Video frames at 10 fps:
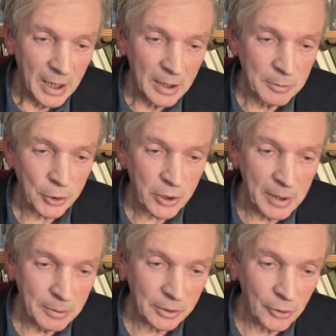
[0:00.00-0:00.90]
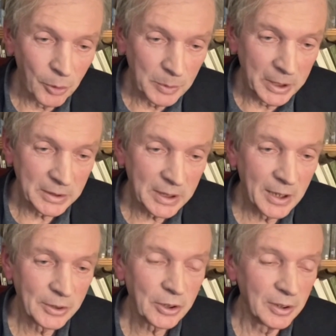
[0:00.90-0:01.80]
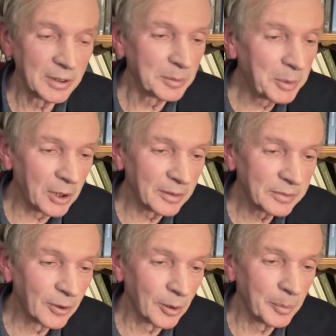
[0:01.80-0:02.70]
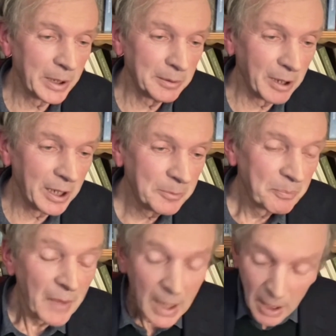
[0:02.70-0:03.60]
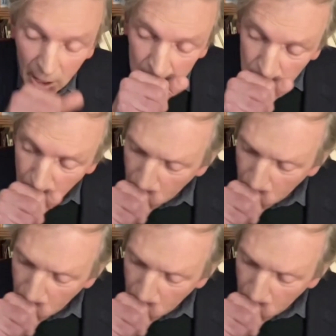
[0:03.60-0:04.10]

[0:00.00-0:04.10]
which they wouldn't normally encounter in a pure form anyway, um,